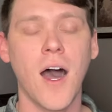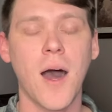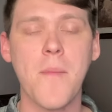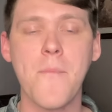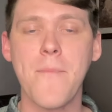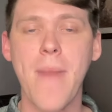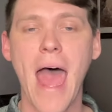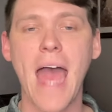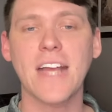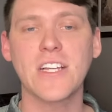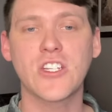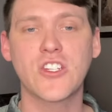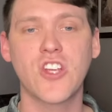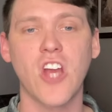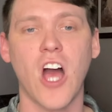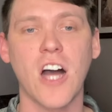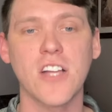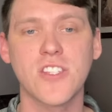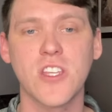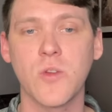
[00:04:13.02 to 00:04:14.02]
Max
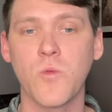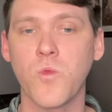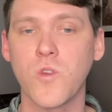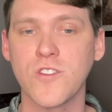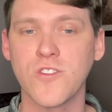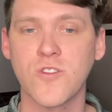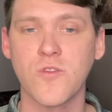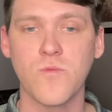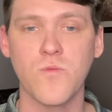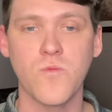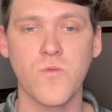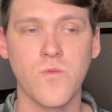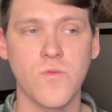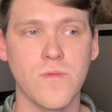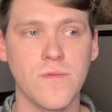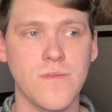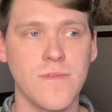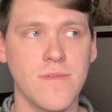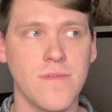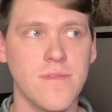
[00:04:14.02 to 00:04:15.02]
Johnson was
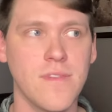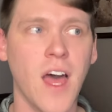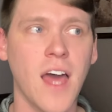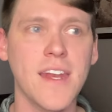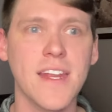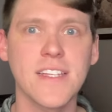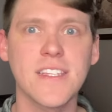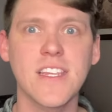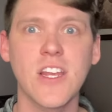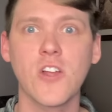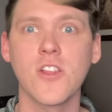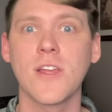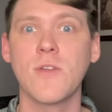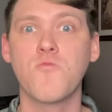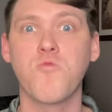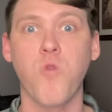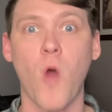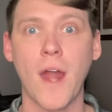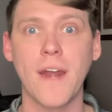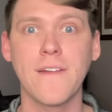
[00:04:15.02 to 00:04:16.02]
not necessarily
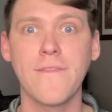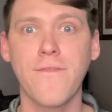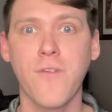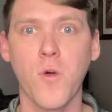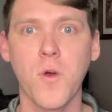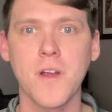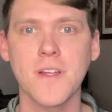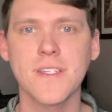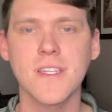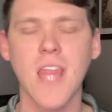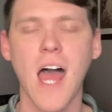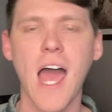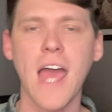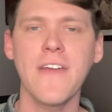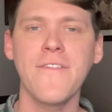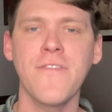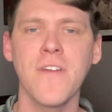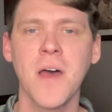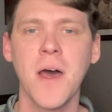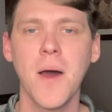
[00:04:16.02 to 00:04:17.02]
running for his
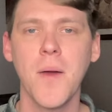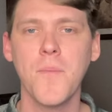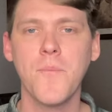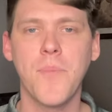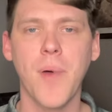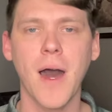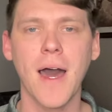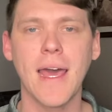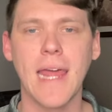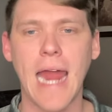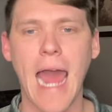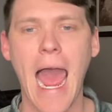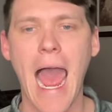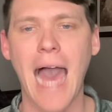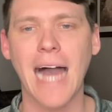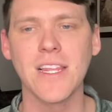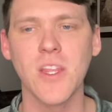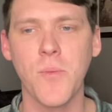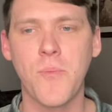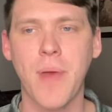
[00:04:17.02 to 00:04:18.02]
life, but
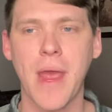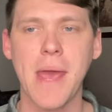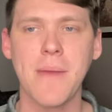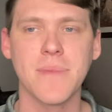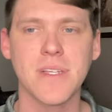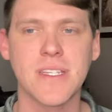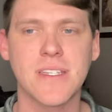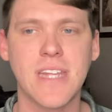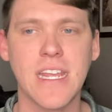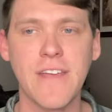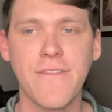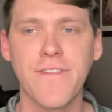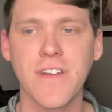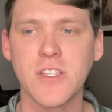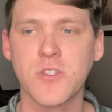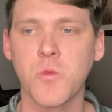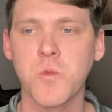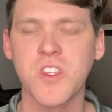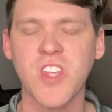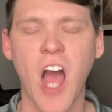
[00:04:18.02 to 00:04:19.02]
Alabama's
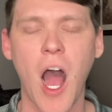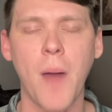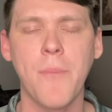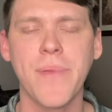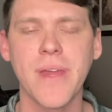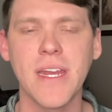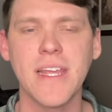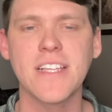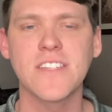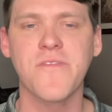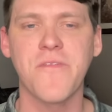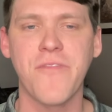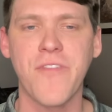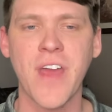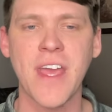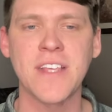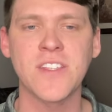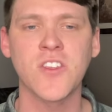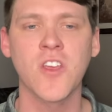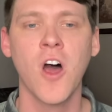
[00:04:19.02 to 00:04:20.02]
defense was up in his
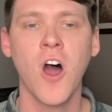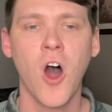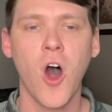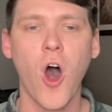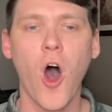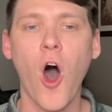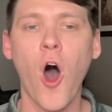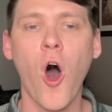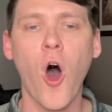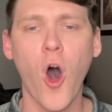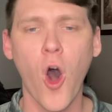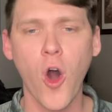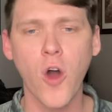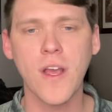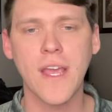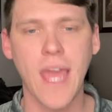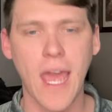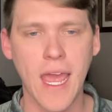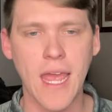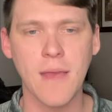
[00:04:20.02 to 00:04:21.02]
face all
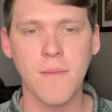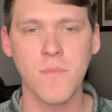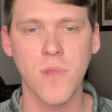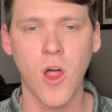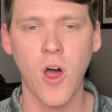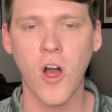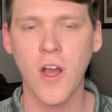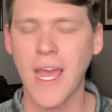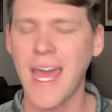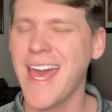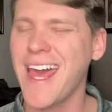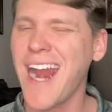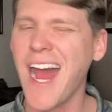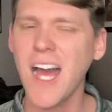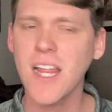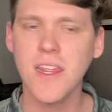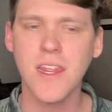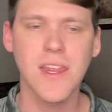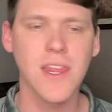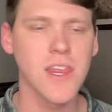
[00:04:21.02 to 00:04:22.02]
game long. And
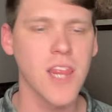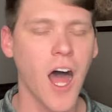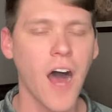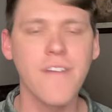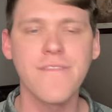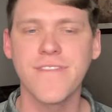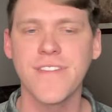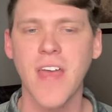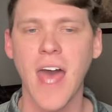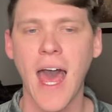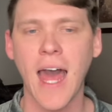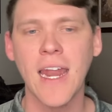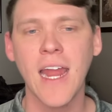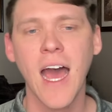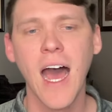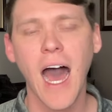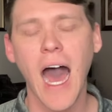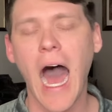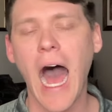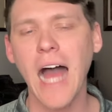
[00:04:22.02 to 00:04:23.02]
I love that.
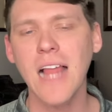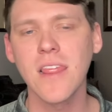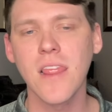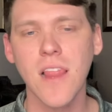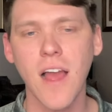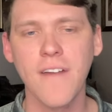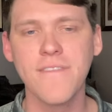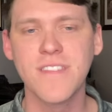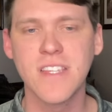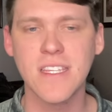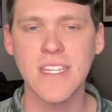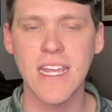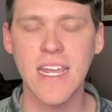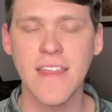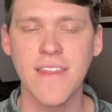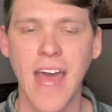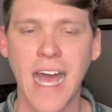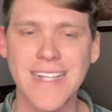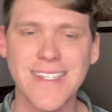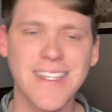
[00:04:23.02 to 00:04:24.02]
I love
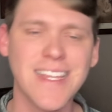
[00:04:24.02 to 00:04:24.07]
seeing that.